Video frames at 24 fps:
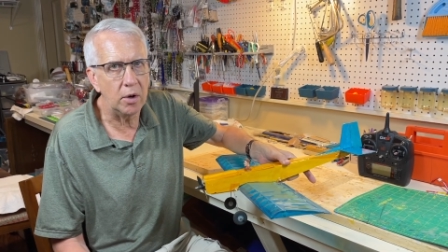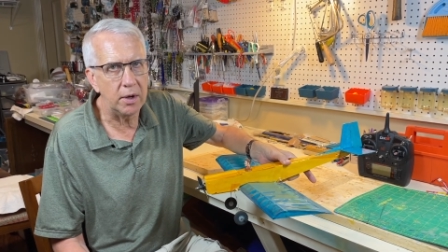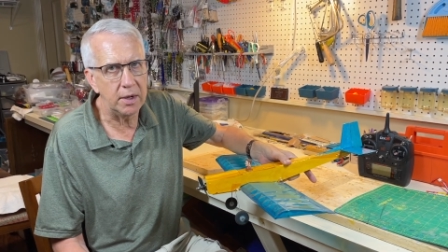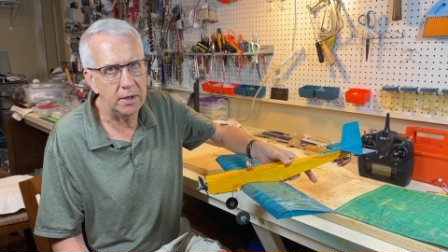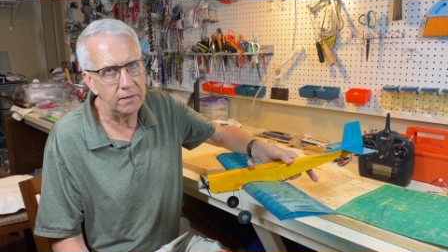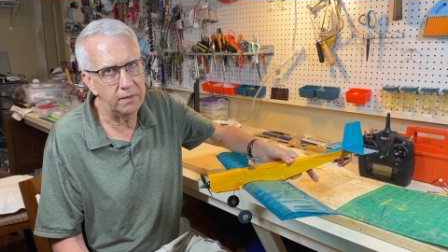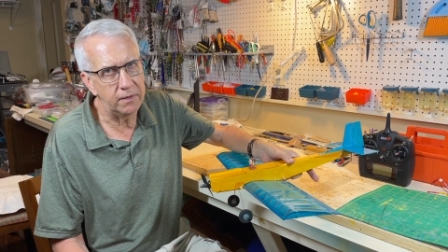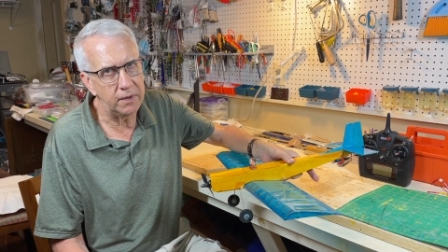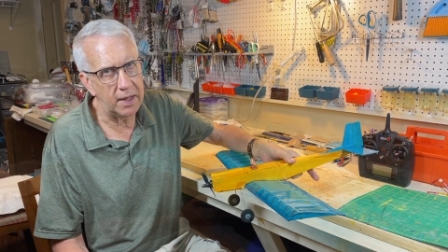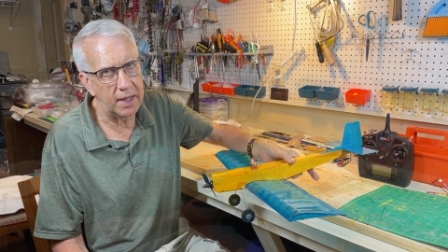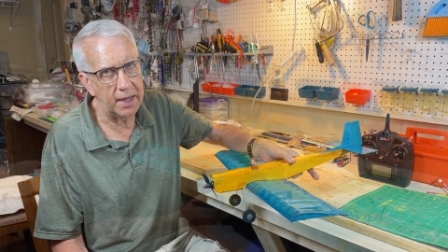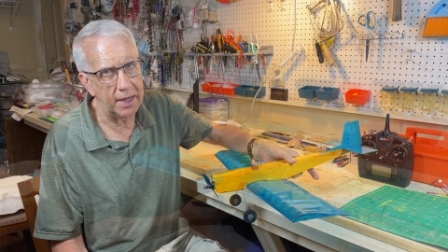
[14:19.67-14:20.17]
ahead
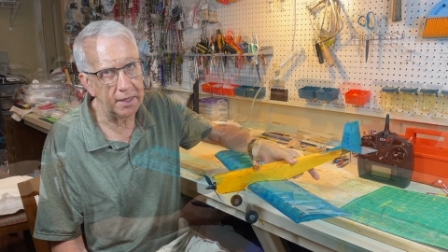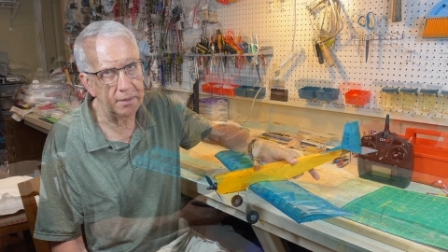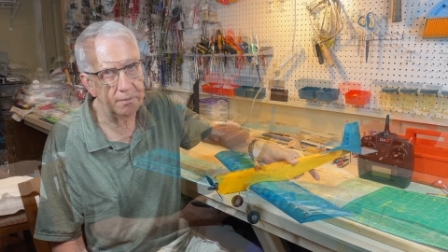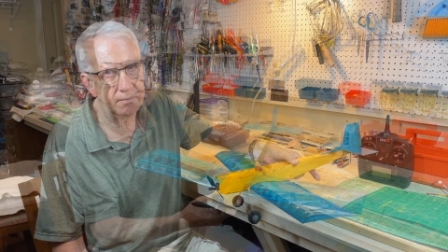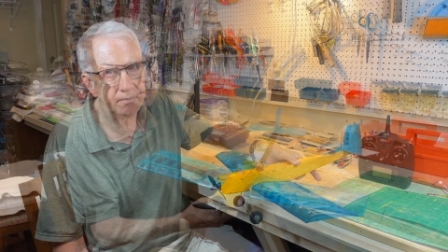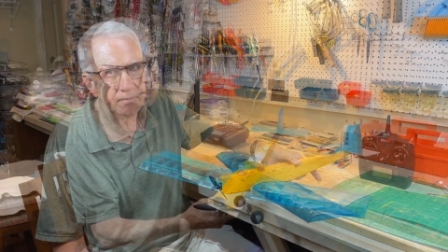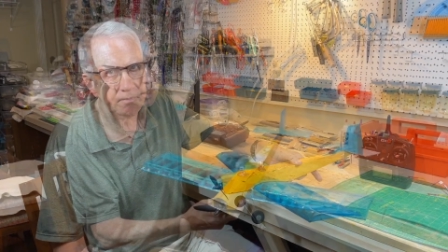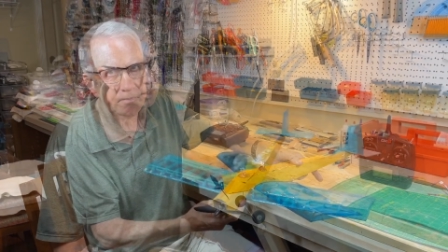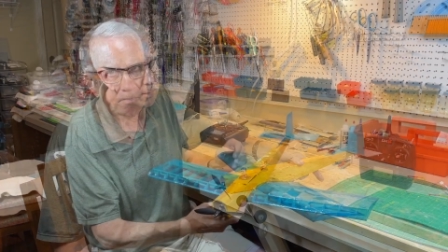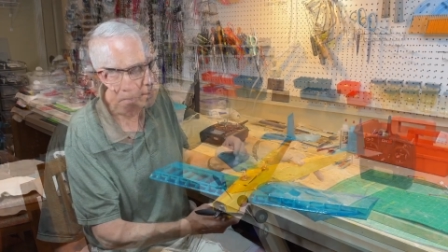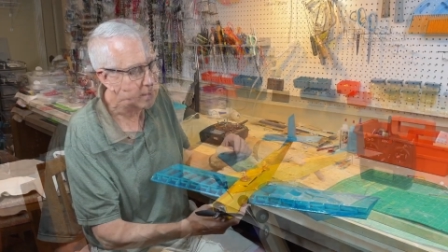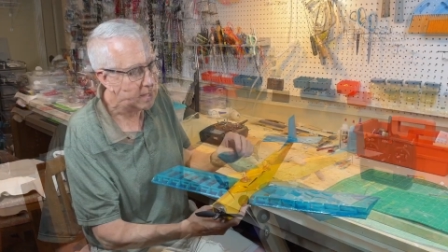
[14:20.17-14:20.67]
and fly it.
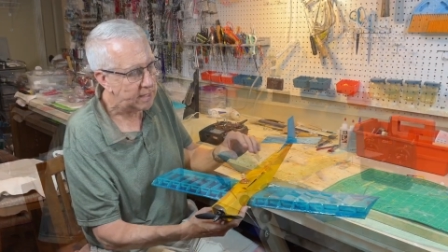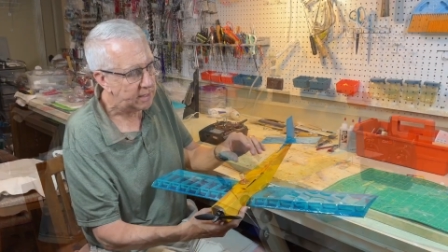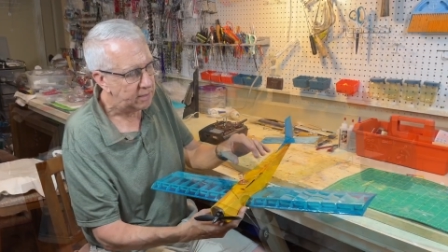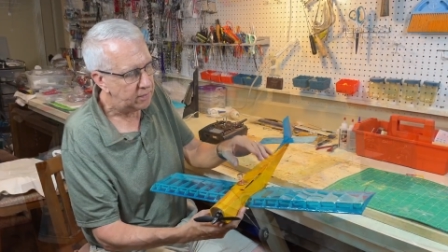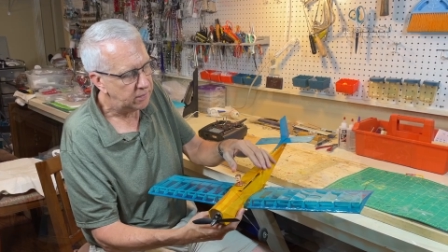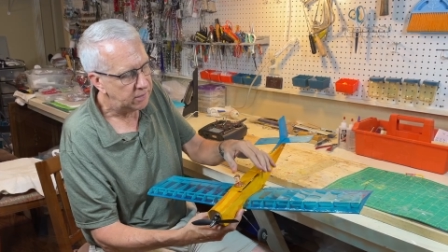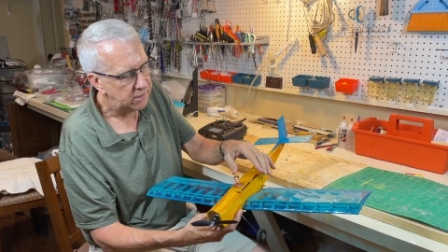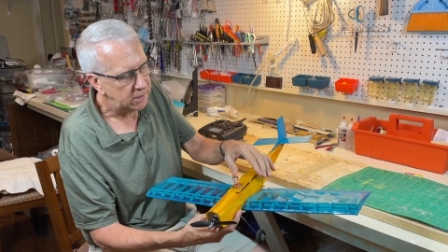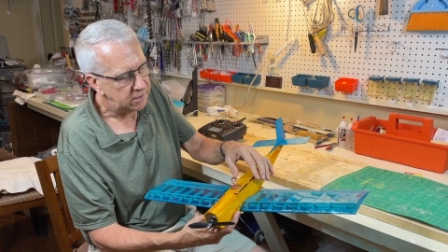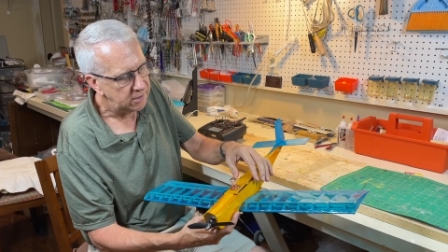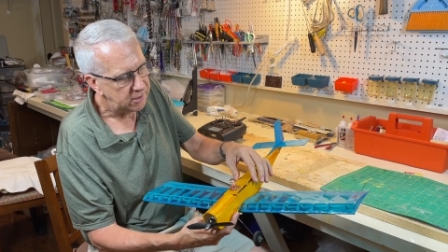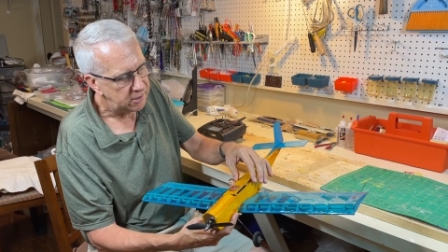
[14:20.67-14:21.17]
The battery
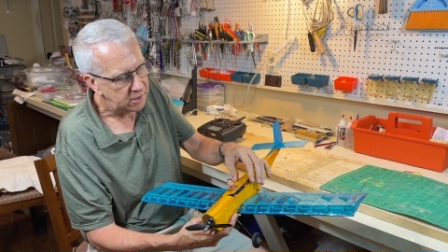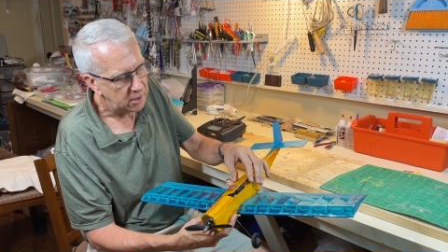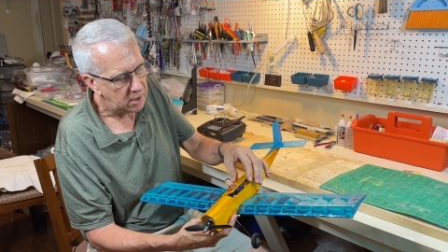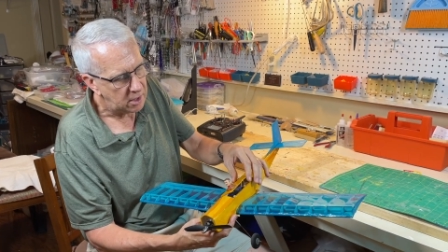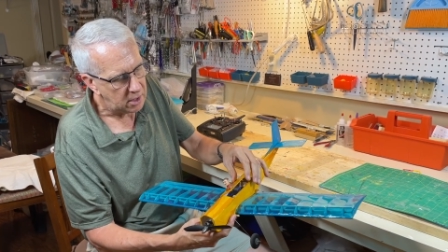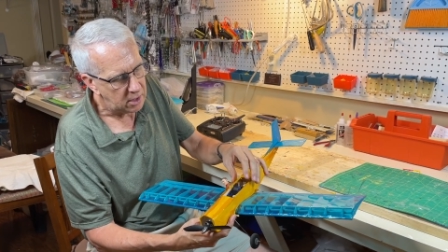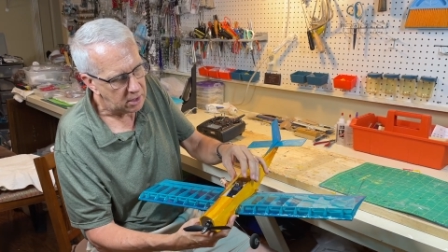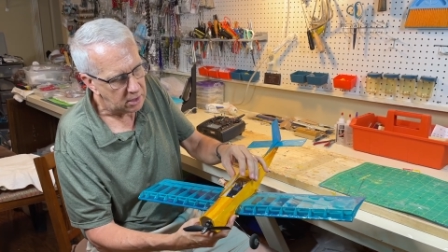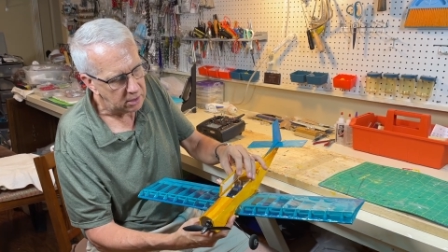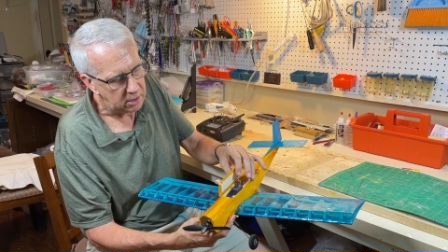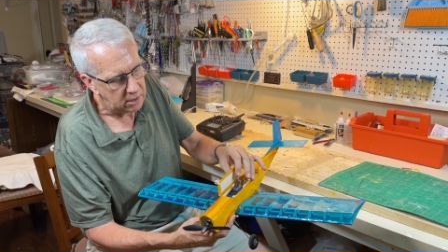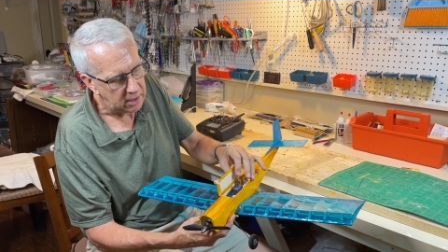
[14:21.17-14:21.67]
is installed.